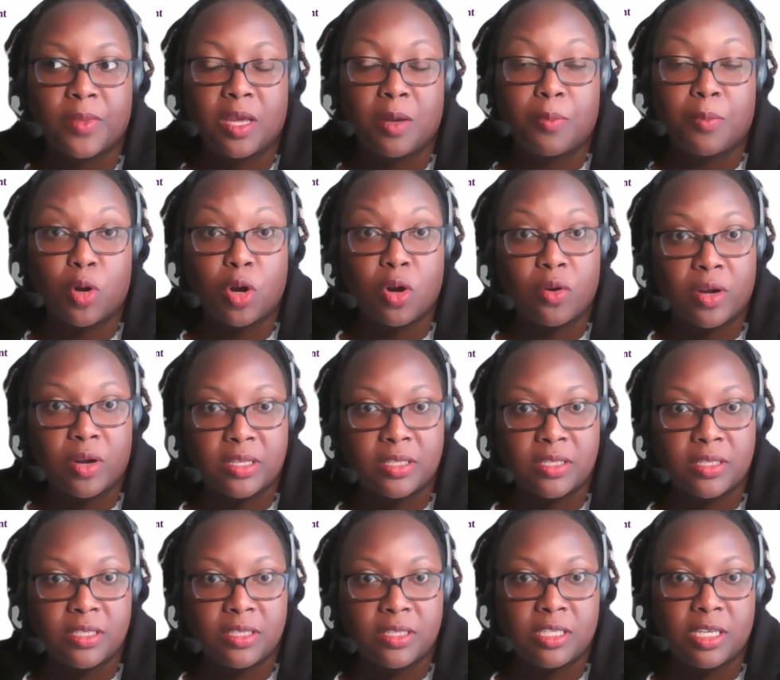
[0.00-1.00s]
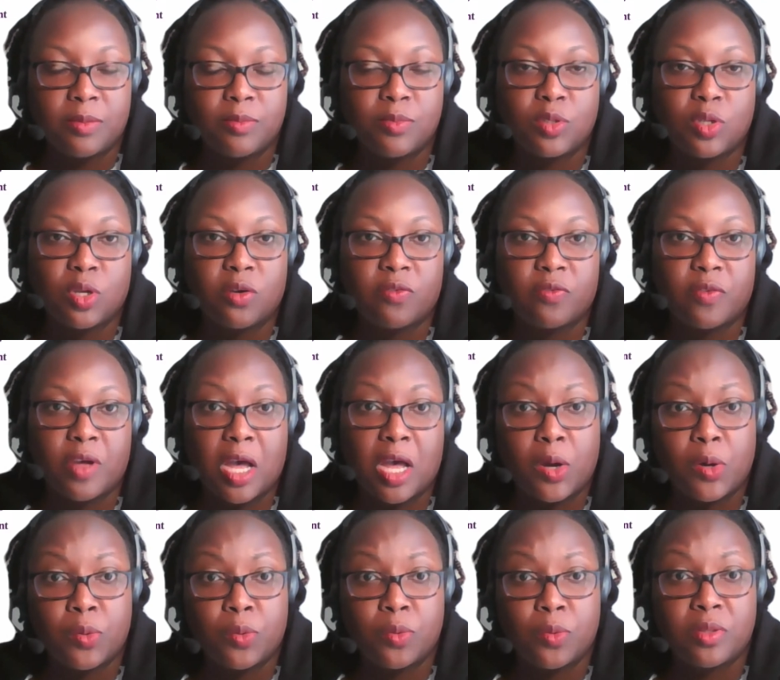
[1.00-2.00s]
progress in terms of
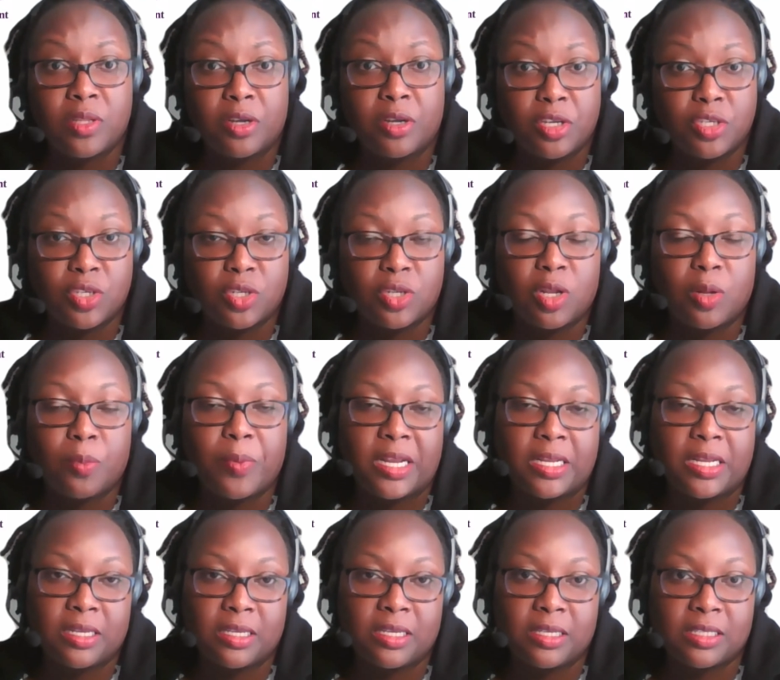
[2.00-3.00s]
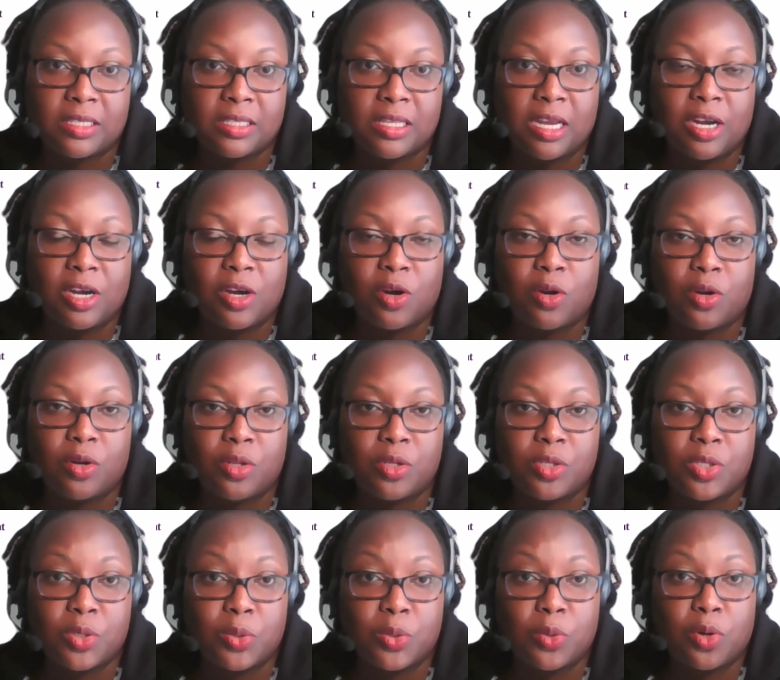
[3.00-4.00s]
how the regional partners are
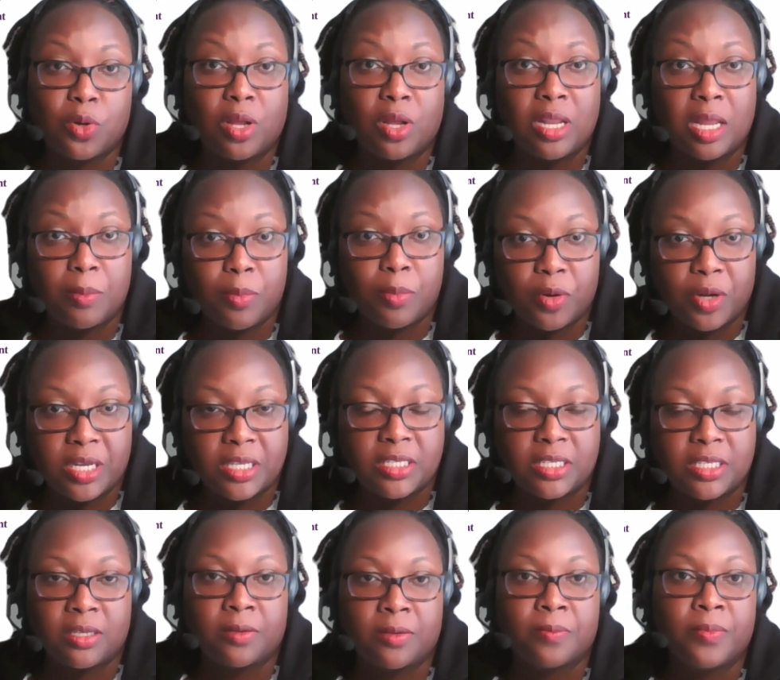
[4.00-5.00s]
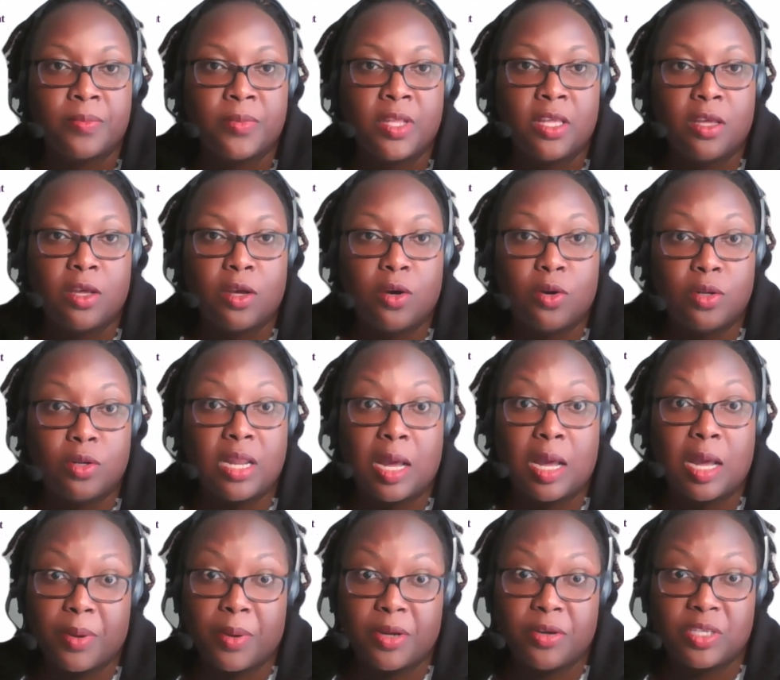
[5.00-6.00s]
also collaborating on
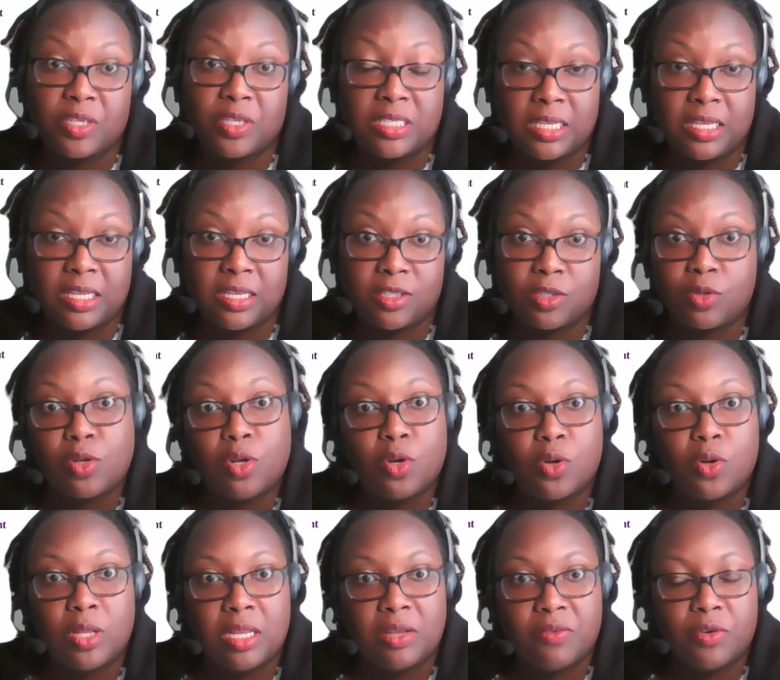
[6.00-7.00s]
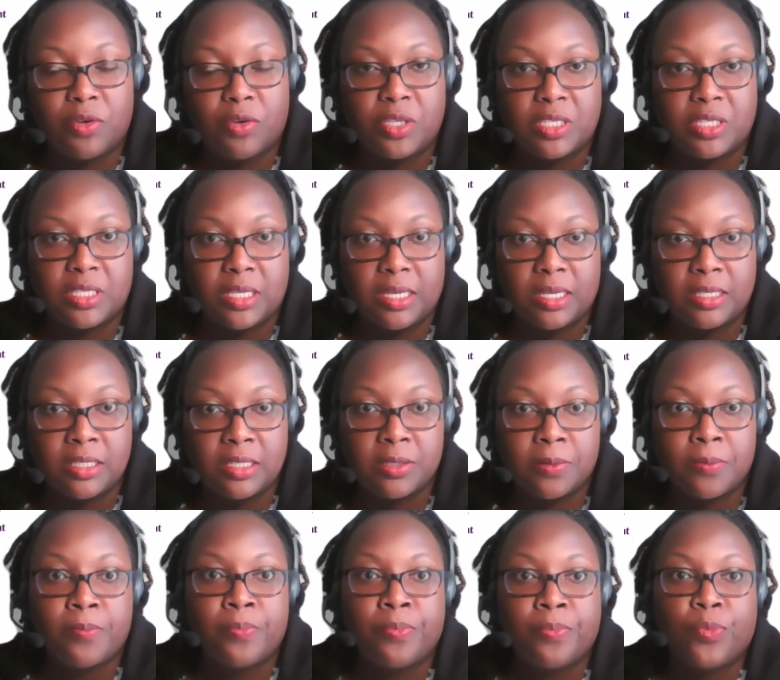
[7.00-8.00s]
urban resilience or local level resilience.
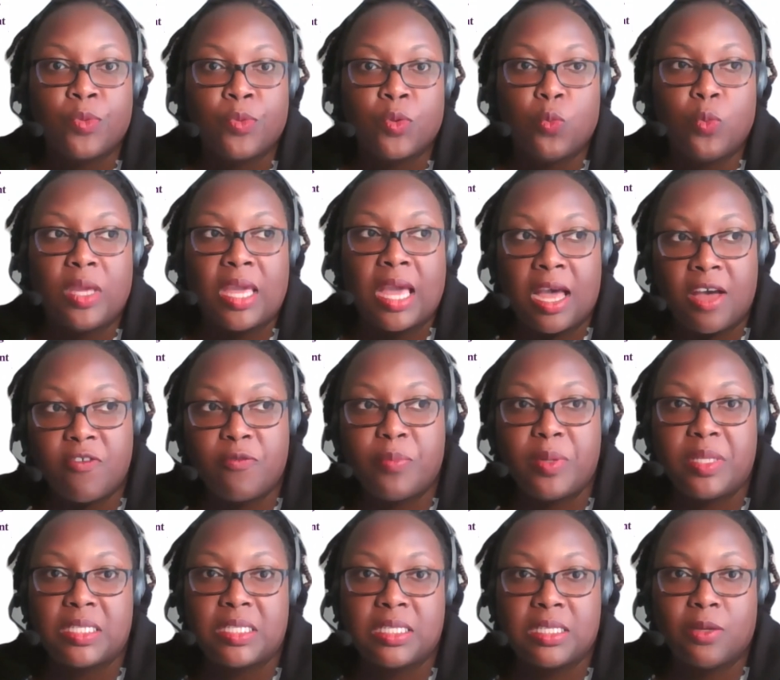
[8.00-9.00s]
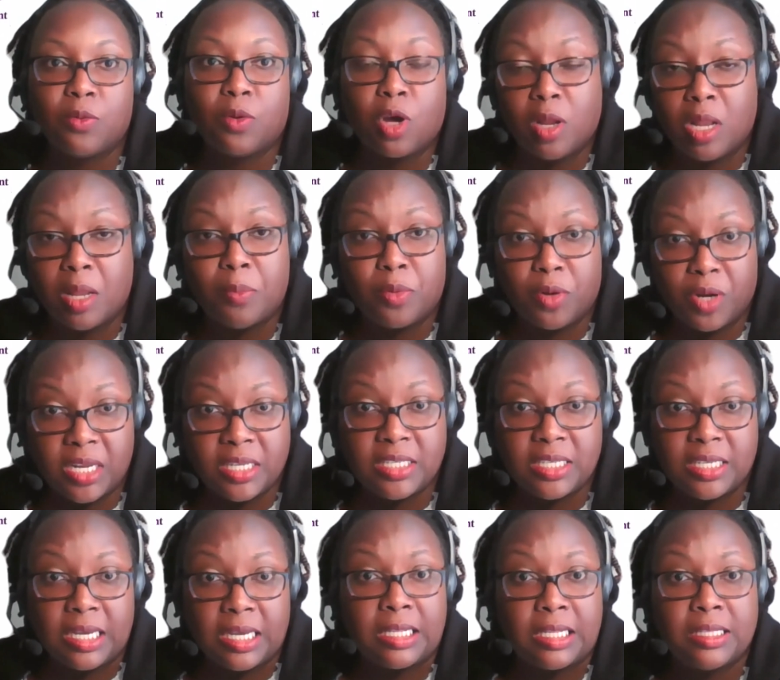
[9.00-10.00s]
We have been
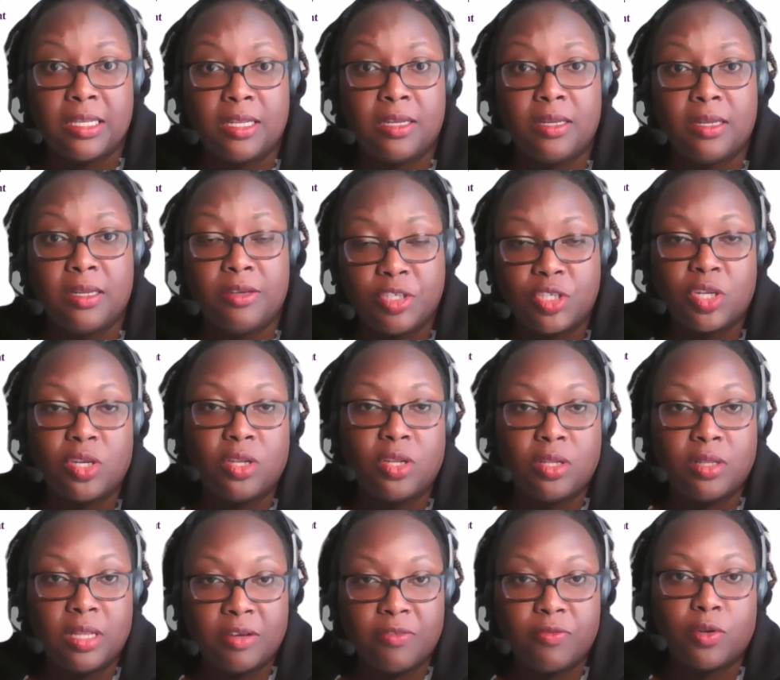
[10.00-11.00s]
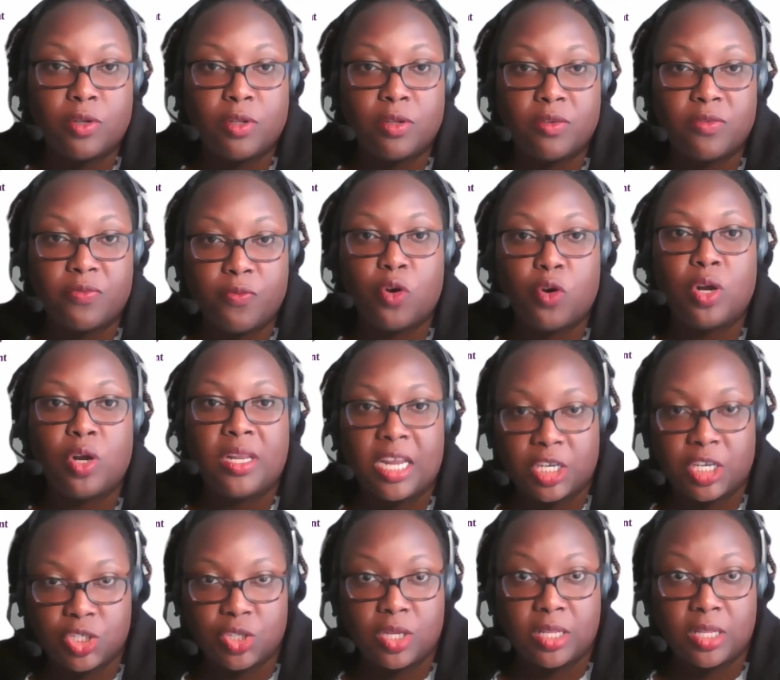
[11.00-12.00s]
collaborating at the regional level for national